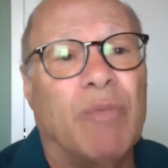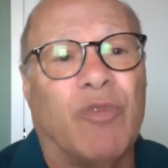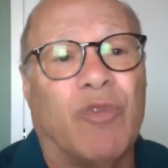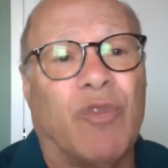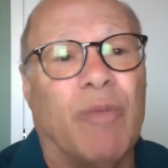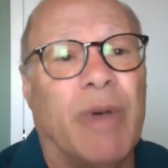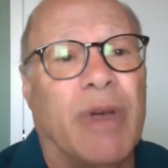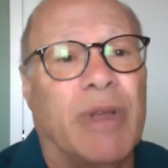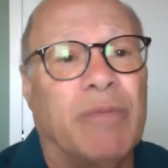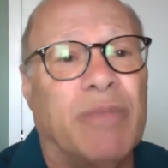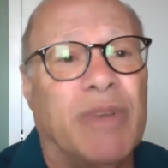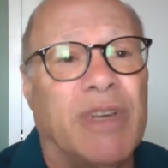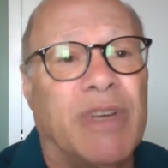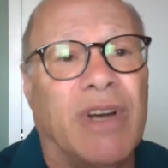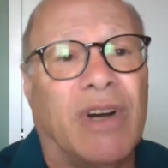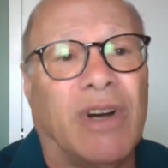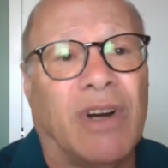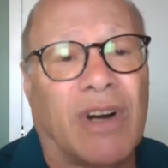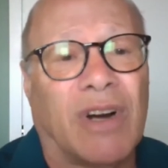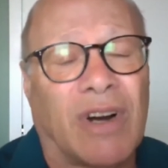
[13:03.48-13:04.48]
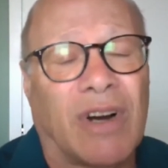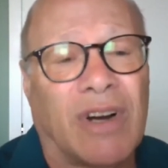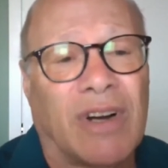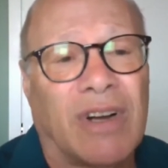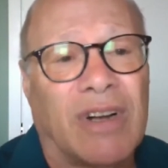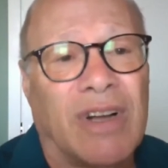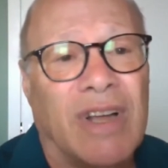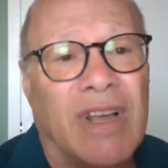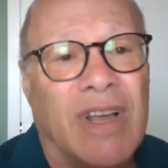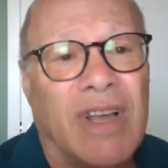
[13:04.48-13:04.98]
from N P R.
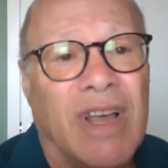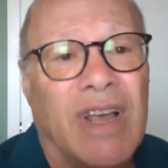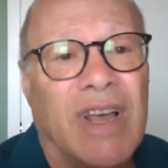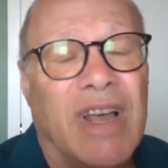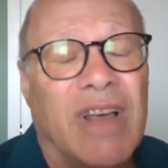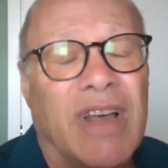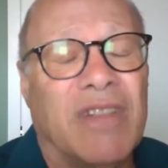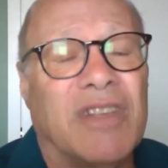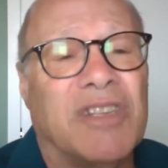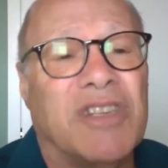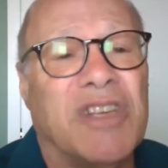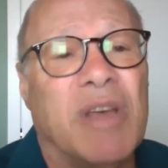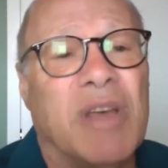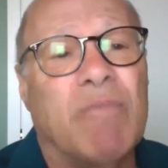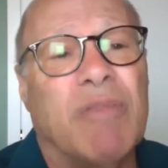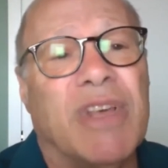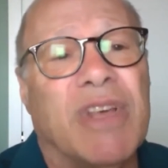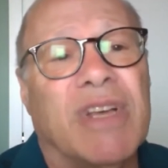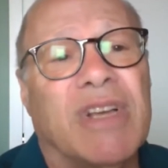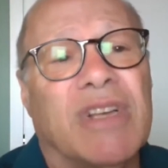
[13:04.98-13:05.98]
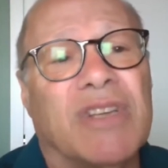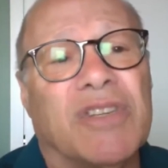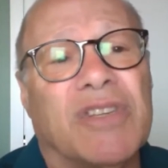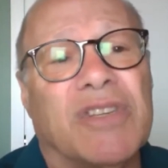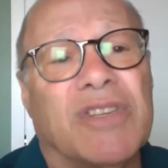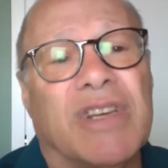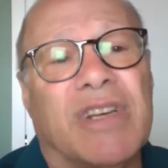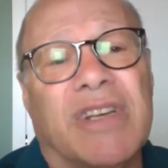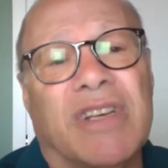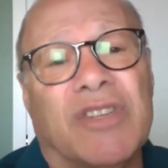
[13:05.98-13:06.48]
And the same thing
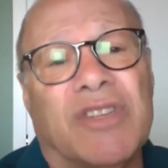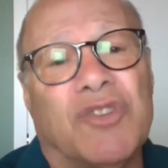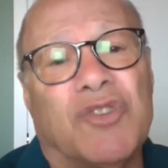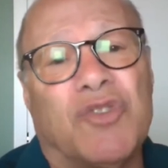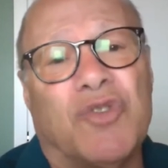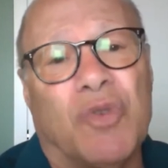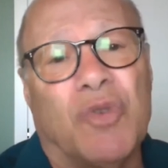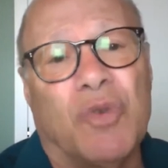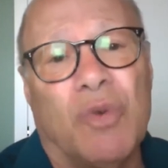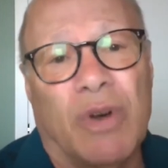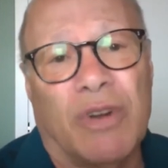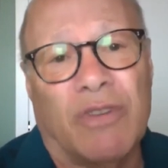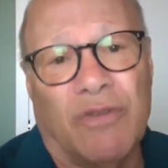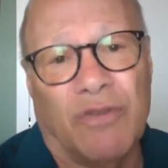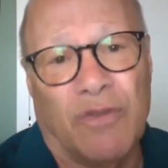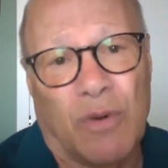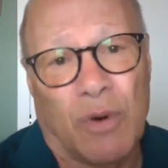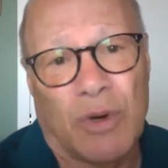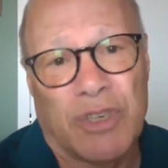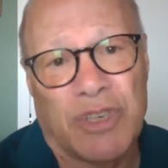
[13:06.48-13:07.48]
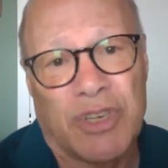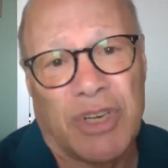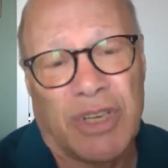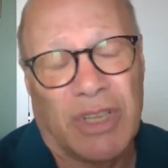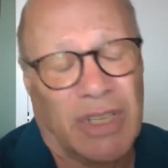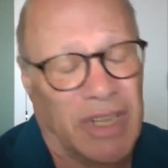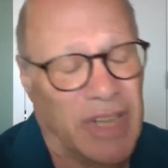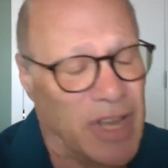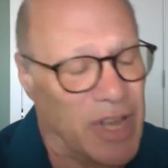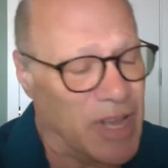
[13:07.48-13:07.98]
is, is true,
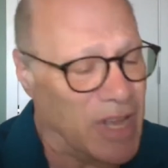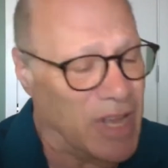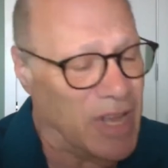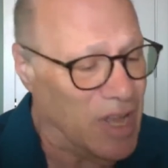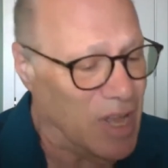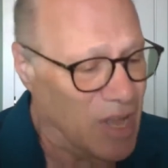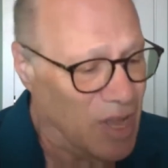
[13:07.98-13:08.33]
unfortunately,